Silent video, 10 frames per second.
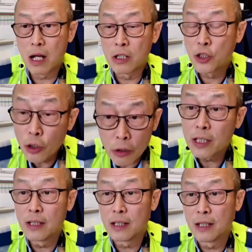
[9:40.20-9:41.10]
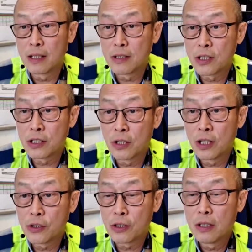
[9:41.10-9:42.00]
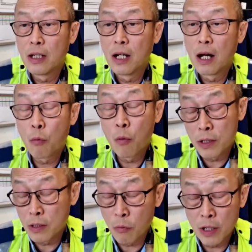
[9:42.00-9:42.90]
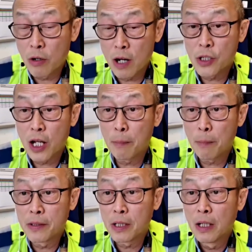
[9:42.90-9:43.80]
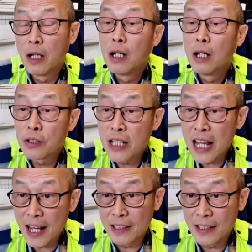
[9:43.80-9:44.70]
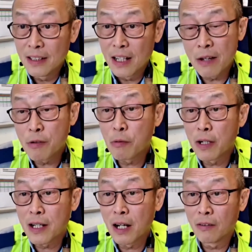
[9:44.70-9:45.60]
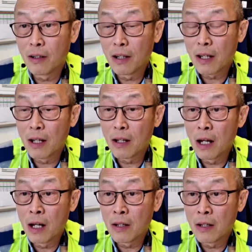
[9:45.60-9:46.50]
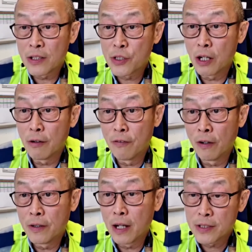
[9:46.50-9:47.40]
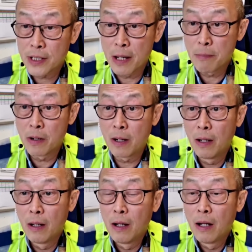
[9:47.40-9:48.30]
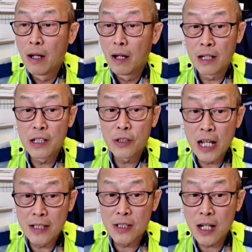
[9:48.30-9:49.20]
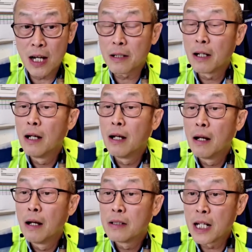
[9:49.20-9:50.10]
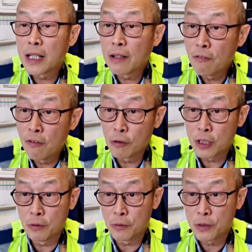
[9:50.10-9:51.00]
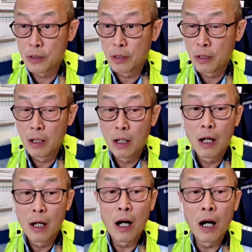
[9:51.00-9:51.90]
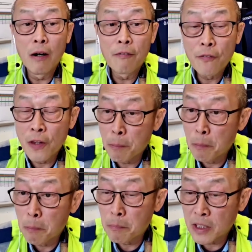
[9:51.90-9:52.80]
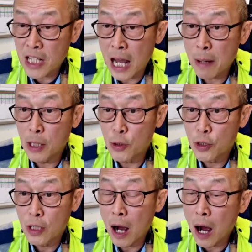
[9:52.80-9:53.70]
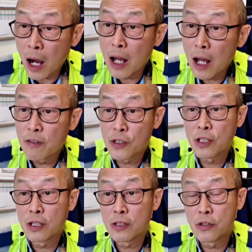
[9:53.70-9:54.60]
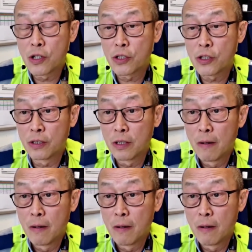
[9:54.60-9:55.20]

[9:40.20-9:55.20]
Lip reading: during the situation, when crash happened, everyone got their cell phone, has camera, and you can start taking photos of the damage. I have a suggestion.